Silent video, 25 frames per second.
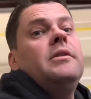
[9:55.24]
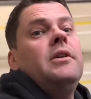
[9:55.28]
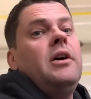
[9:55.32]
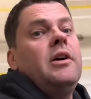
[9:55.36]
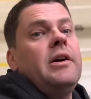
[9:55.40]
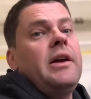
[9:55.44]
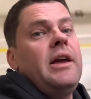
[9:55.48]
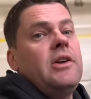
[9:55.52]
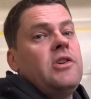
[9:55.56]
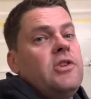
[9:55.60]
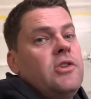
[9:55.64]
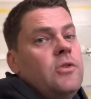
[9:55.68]

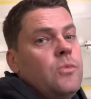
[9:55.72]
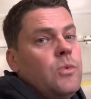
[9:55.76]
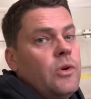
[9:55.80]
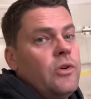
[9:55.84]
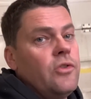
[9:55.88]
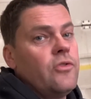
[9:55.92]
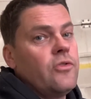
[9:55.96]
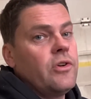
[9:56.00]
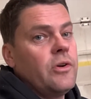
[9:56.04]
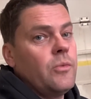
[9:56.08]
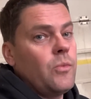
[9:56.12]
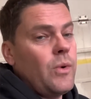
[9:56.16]
I guess you're
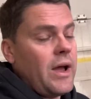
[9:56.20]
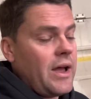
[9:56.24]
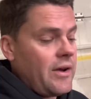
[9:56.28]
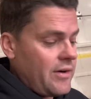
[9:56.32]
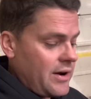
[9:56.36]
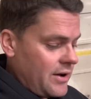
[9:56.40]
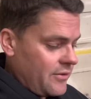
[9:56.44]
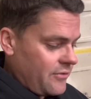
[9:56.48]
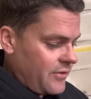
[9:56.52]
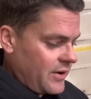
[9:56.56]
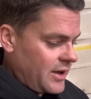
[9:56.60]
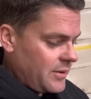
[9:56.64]
wondering
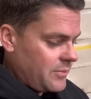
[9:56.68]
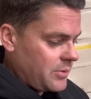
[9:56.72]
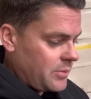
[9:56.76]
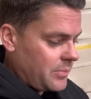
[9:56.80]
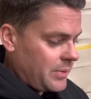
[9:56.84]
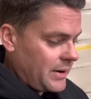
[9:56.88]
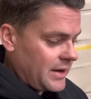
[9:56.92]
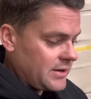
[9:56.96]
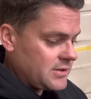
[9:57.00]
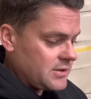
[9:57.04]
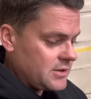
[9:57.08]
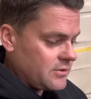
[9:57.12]
where our vapor
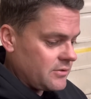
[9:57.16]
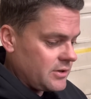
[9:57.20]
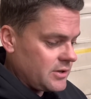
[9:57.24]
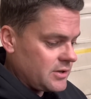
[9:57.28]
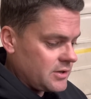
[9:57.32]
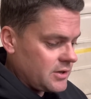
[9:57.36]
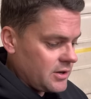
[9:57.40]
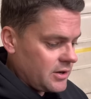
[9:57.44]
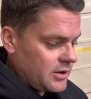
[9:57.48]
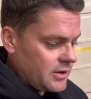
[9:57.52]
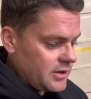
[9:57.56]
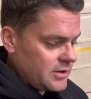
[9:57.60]
blaster
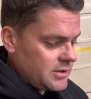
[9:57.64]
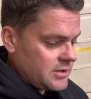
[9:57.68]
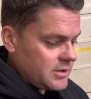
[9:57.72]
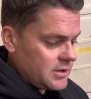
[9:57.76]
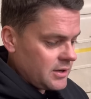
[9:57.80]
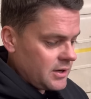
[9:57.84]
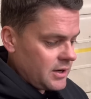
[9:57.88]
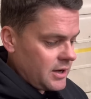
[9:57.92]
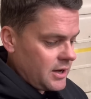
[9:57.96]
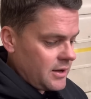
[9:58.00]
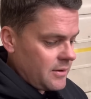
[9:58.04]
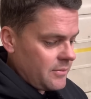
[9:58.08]
is,
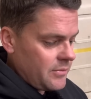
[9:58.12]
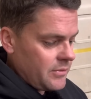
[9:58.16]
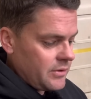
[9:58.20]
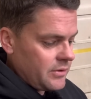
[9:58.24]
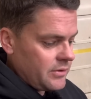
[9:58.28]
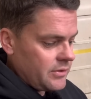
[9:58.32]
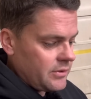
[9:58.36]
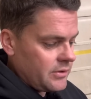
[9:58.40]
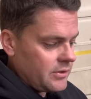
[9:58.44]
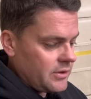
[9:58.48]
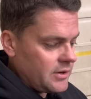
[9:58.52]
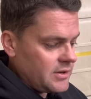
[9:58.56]
guys.
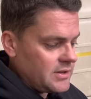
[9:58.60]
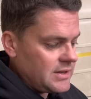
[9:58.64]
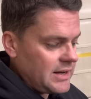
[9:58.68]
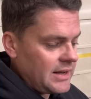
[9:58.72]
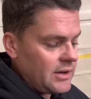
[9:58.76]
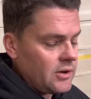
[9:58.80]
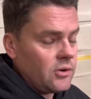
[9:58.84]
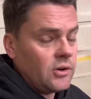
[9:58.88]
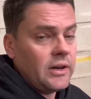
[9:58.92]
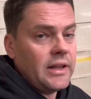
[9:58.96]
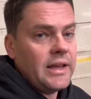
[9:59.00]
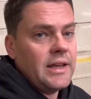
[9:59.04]
Um, the
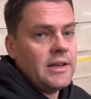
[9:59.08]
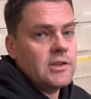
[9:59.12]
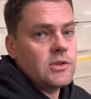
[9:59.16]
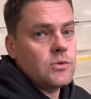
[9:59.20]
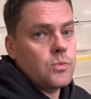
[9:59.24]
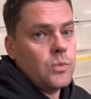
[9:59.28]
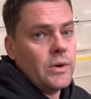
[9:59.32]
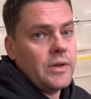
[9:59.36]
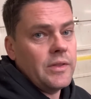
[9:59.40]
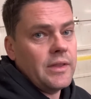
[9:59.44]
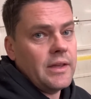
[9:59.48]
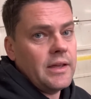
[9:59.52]
deal
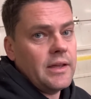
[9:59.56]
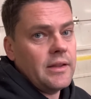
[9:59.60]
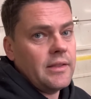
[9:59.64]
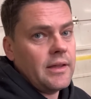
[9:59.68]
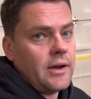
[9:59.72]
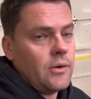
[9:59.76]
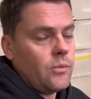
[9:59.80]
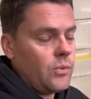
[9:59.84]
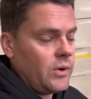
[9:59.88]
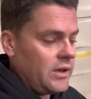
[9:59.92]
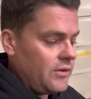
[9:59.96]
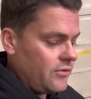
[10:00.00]
is with it
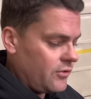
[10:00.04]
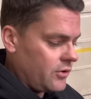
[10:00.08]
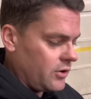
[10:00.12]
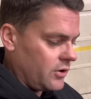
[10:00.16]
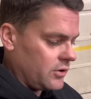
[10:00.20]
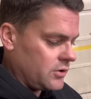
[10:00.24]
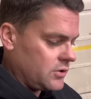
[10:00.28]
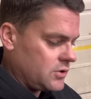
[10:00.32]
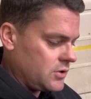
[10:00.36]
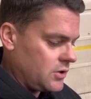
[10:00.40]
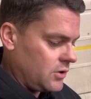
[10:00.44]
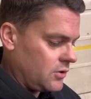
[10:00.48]
that we've
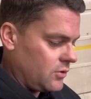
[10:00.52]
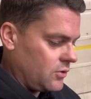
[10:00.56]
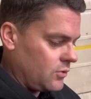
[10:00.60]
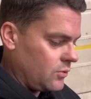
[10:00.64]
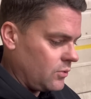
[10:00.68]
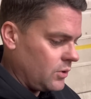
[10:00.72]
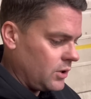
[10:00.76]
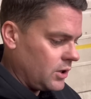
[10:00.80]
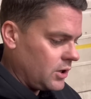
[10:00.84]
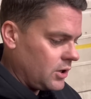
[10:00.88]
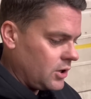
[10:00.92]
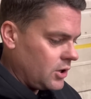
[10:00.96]
got
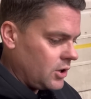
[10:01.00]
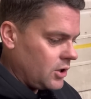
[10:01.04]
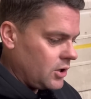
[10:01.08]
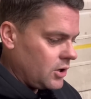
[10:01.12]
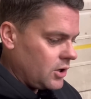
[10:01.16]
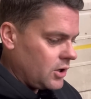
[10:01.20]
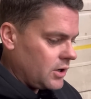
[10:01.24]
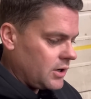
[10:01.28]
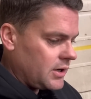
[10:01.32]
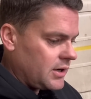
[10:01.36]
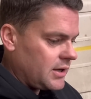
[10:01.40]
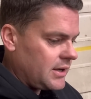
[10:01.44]
to
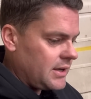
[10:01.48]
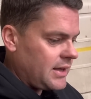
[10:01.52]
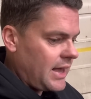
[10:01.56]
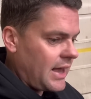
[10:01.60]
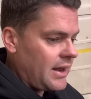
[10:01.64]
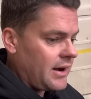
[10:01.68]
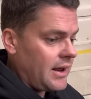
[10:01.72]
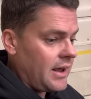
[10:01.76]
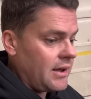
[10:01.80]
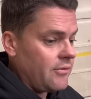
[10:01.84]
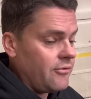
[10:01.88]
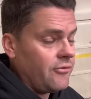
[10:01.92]

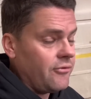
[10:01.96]
get a